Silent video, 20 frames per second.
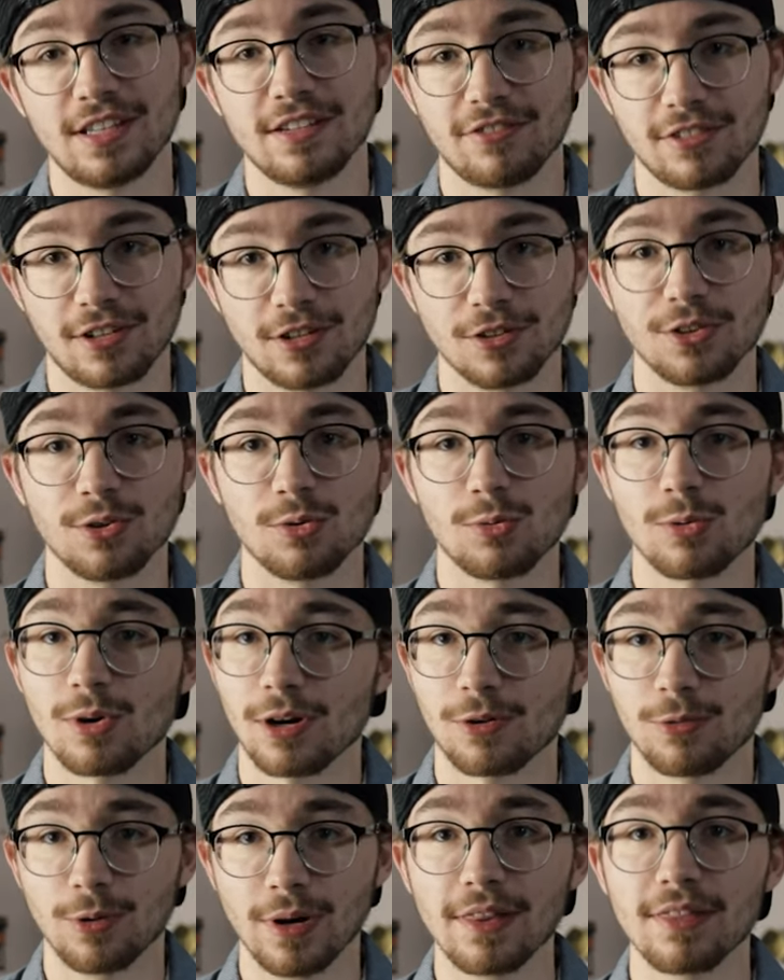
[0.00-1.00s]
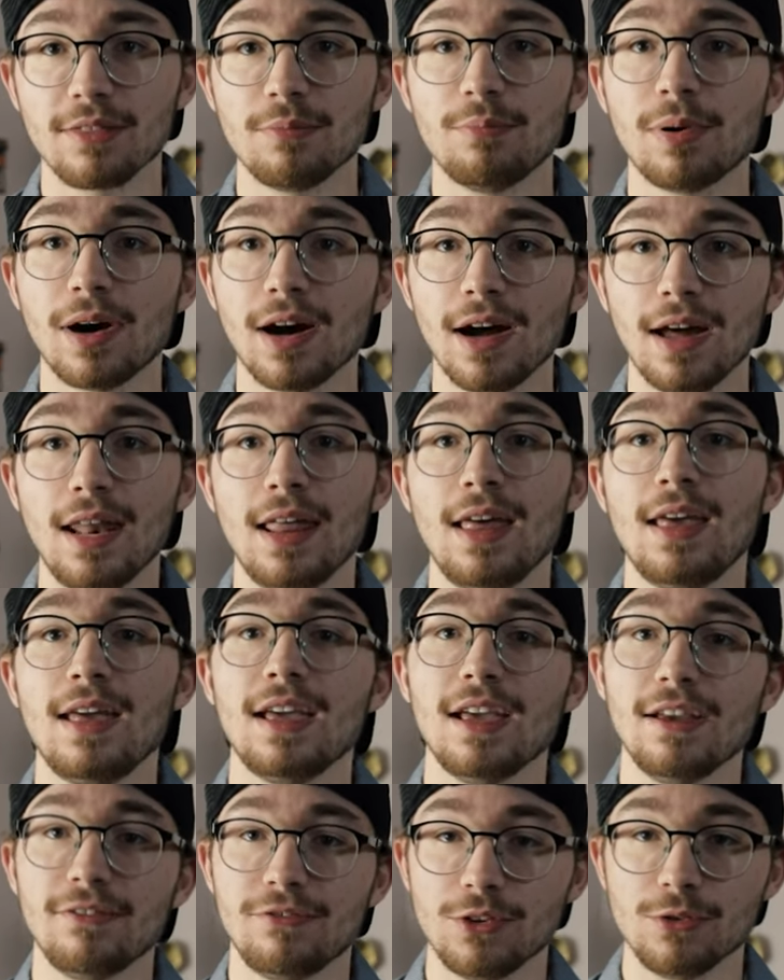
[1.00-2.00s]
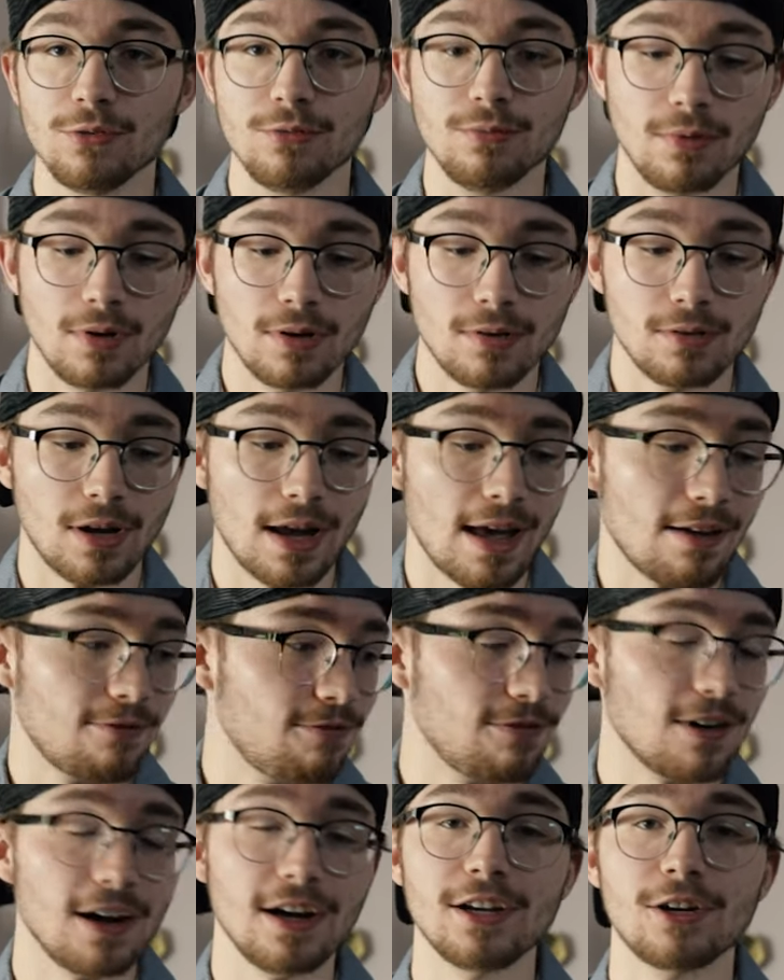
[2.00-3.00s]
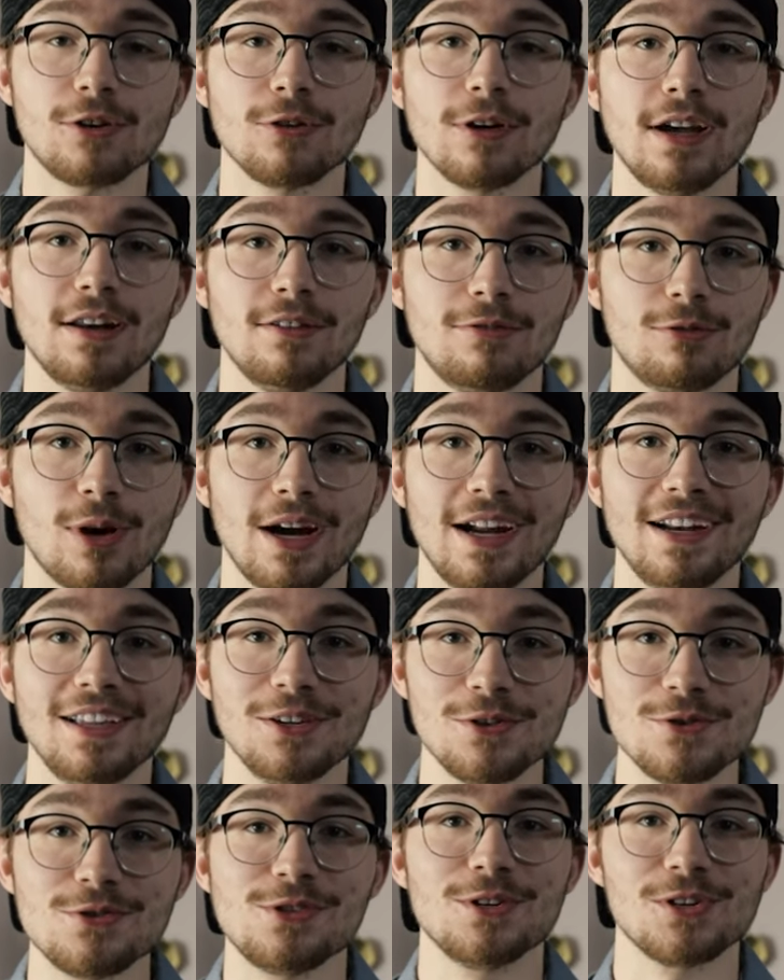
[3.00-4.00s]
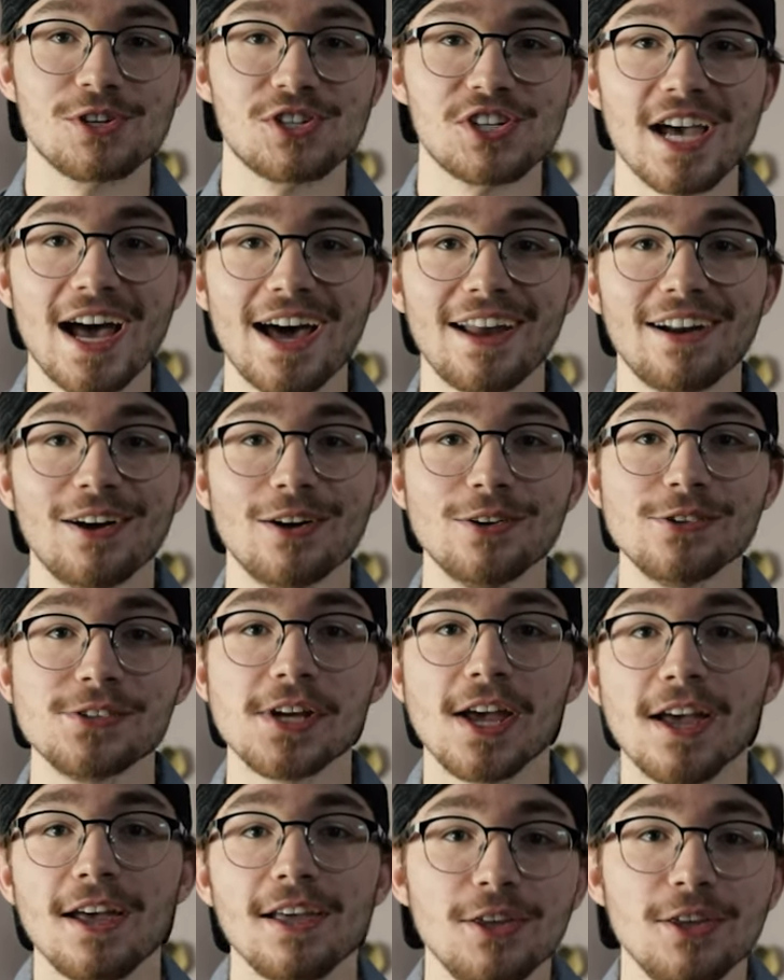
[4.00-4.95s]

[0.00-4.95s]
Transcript: difficult to work with, but if you find a creative way to use your shadows,